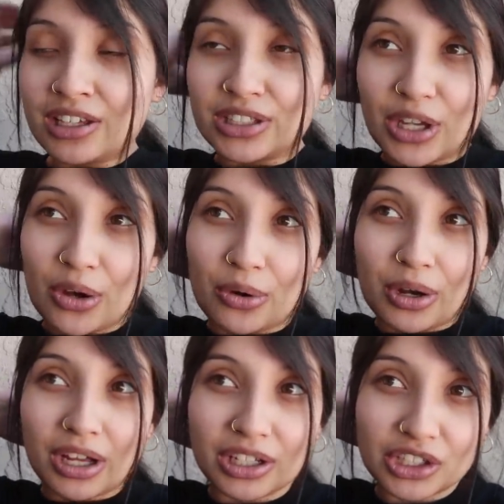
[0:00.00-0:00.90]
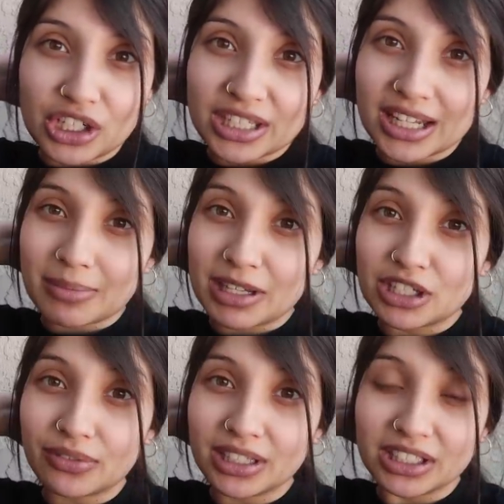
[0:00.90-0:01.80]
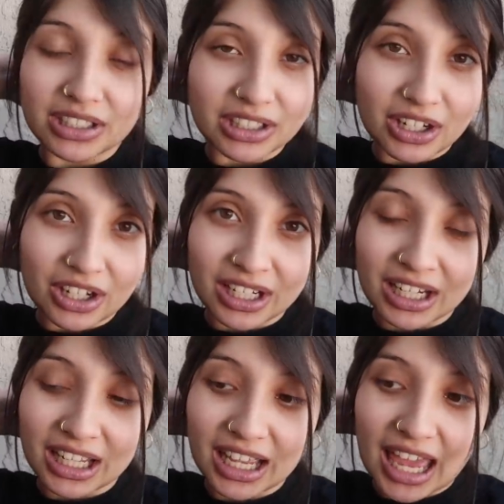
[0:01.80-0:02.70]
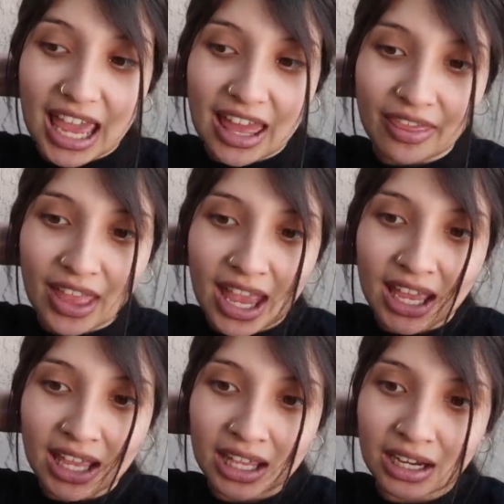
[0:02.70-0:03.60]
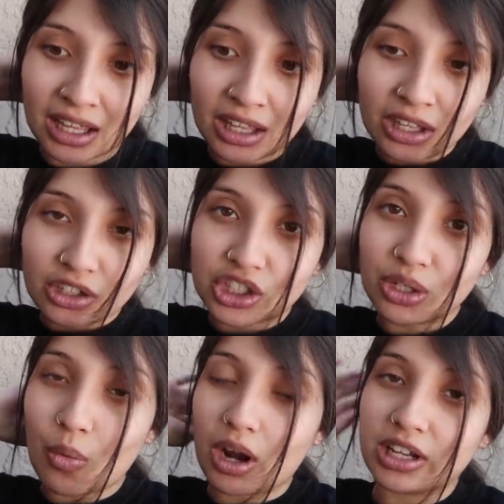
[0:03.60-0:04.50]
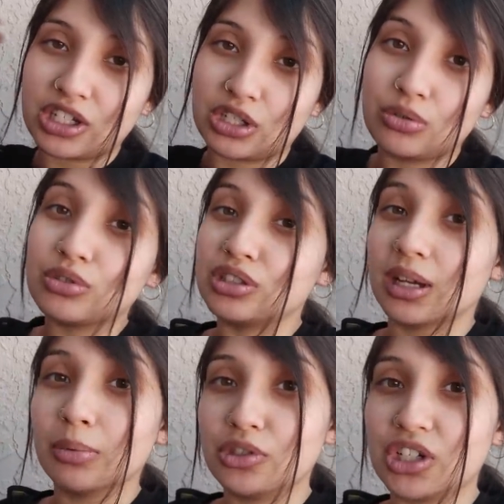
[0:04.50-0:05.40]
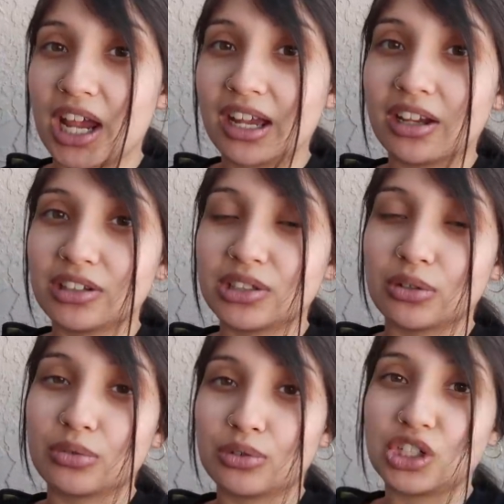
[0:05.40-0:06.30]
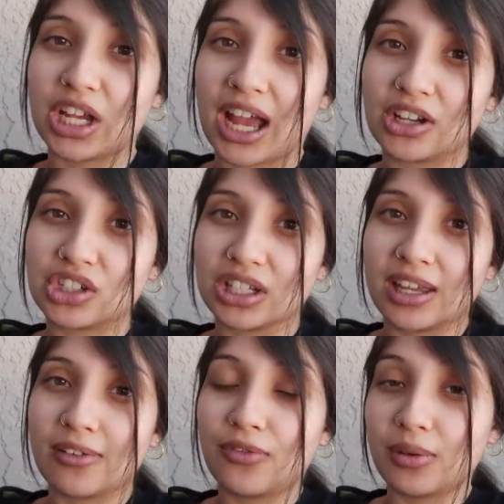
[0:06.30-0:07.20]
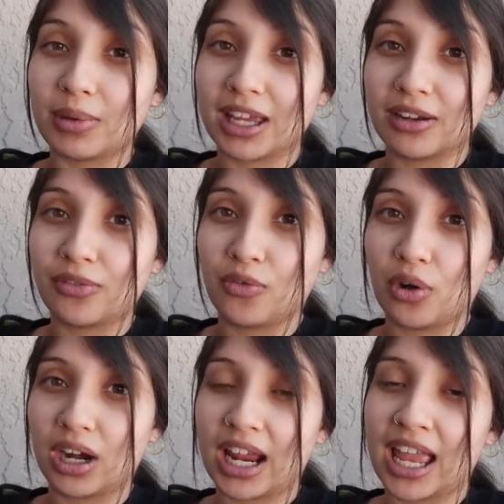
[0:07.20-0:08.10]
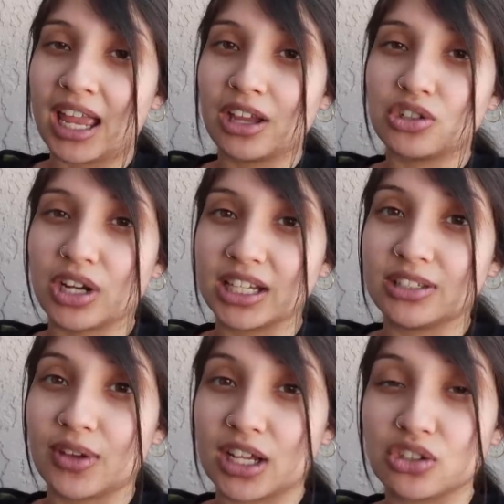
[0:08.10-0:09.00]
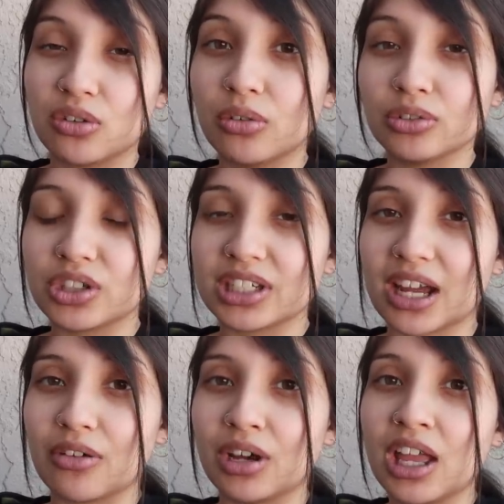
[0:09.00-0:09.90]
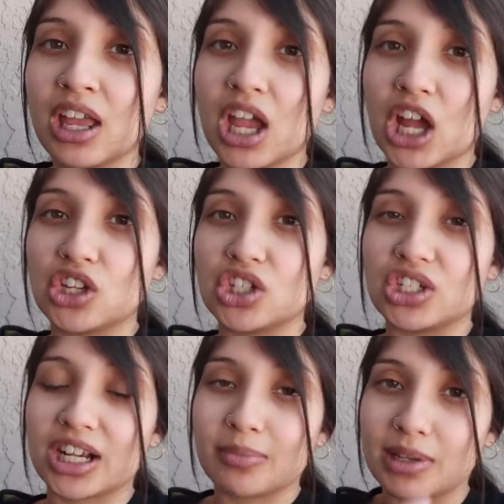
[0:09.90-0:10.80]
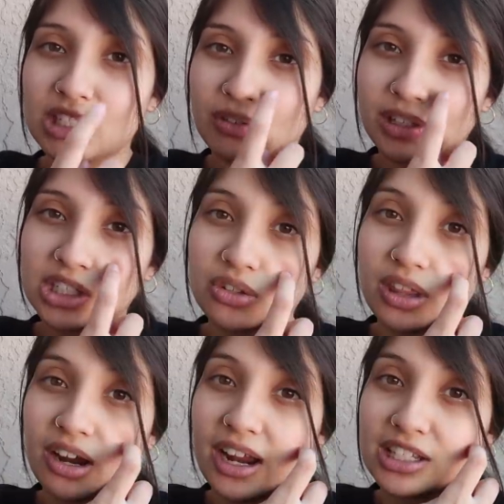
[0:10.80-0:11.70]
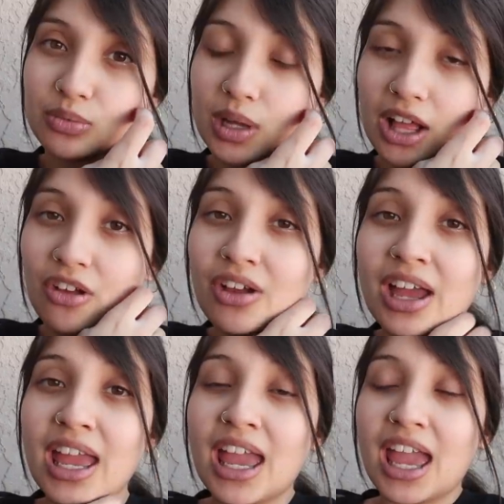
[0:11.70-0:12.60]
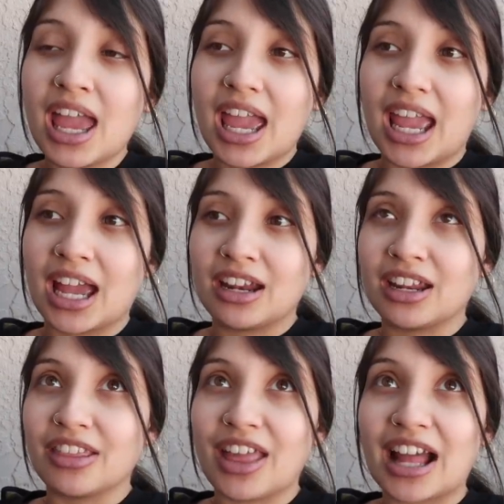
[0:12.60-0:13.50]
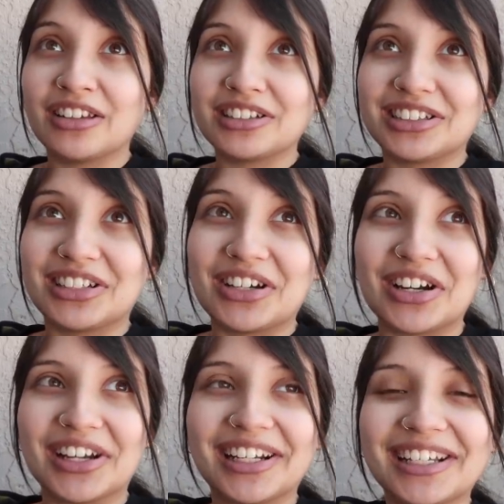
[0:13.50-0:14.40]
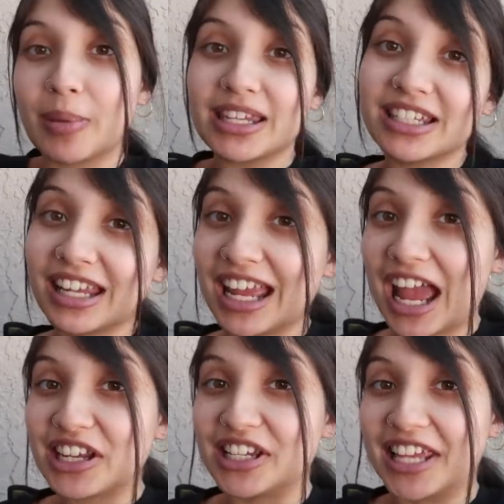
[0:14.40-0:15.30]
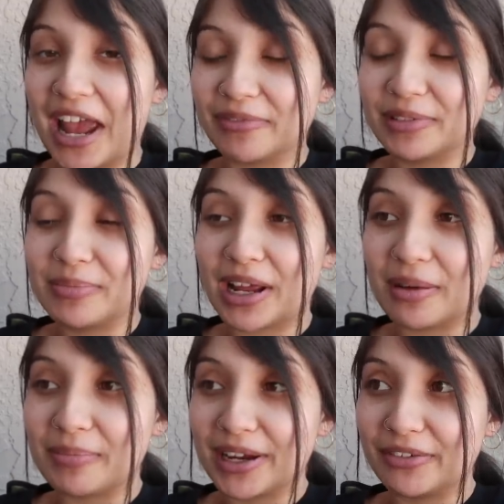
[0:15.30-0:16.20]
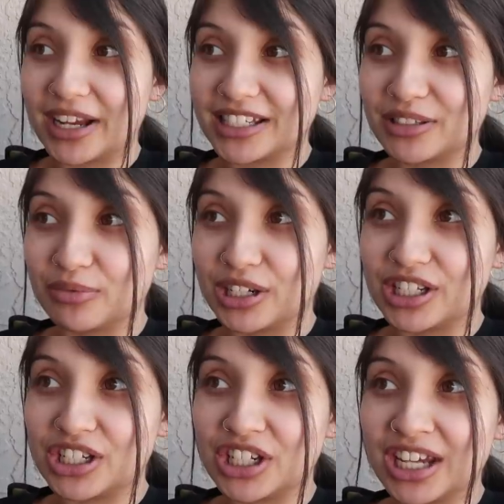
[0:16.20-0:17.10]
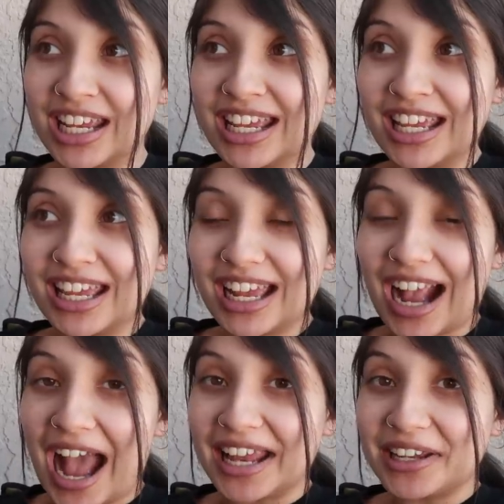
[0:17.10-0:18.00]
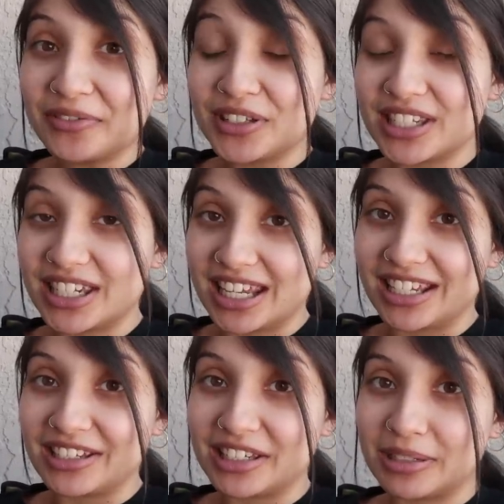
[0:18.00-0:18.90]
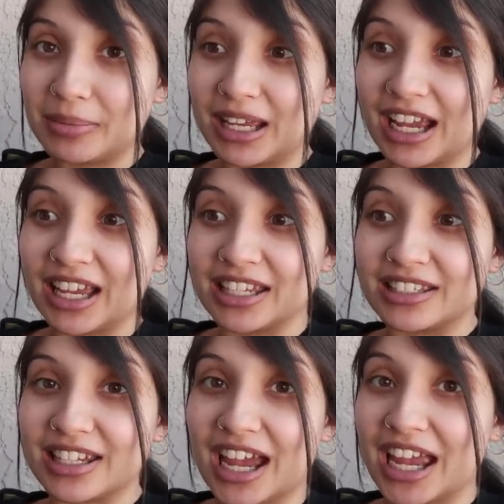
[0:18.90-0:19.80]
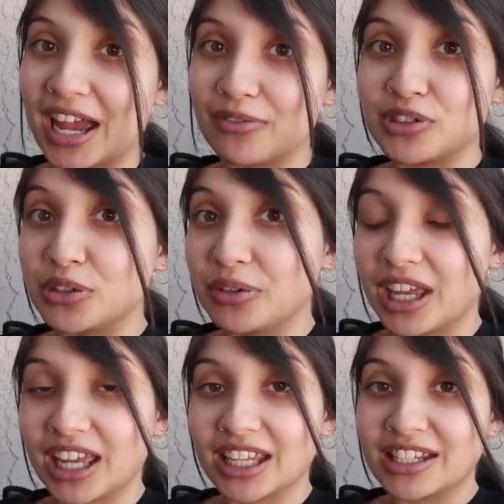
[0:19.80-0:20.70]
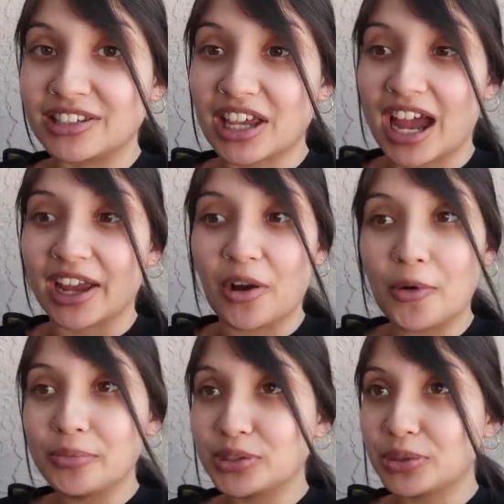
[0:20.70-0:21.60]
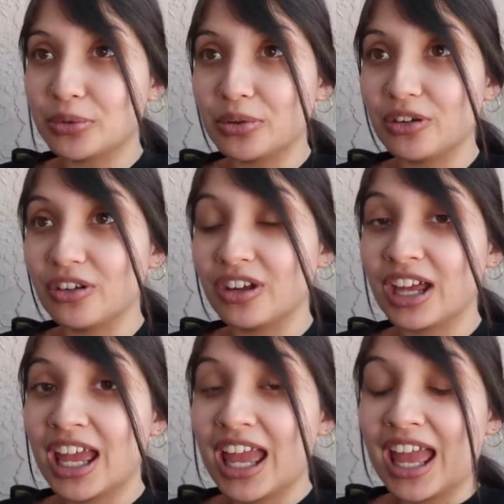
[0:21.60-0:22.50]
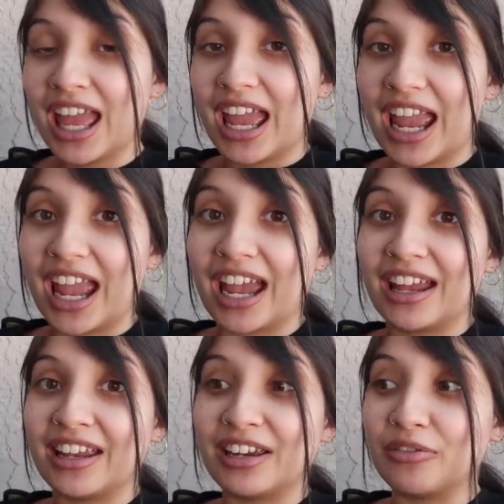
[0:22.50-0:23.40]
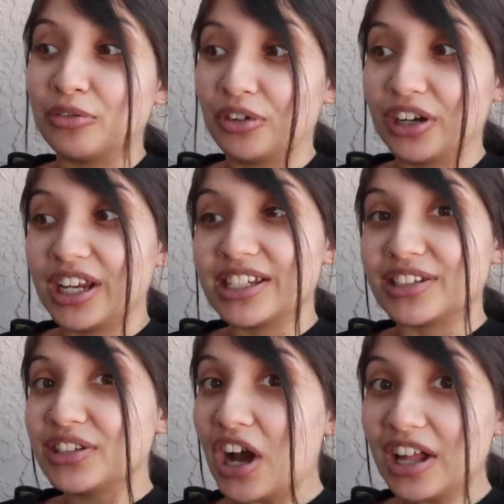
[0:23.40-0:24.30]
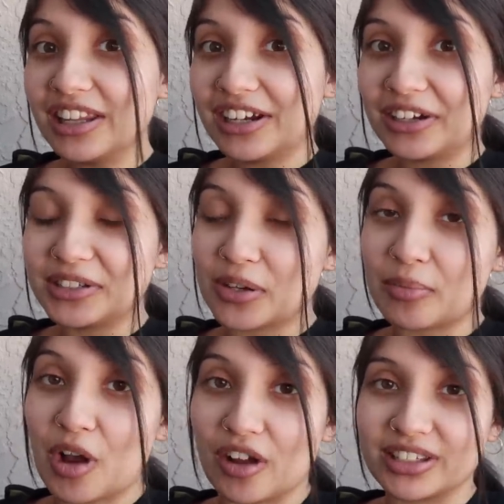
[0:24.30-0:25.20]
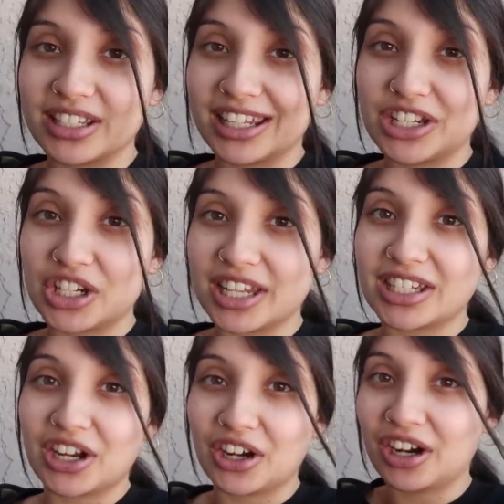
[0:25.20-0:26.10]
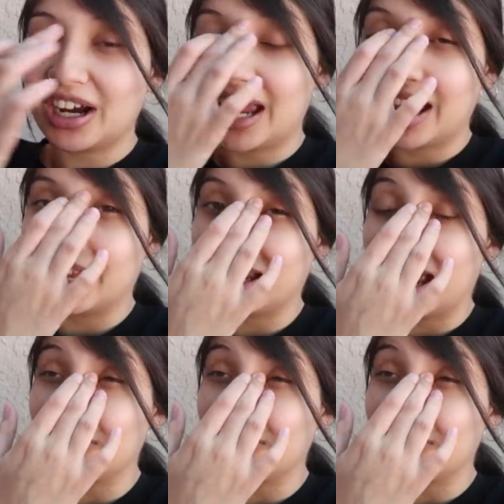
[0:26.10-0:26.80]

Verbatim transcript: So she said my cervix looks good. And then she wanted to double check, so she actually fit me in for a transvaginal ultrasound and she checked my cervix through there as well. And that looked good. basically, I just have to be on bed rest, which kind of stinks because I have two kids, I homeschool, and Rory is a toddler, so I'm constantly chasing her, and I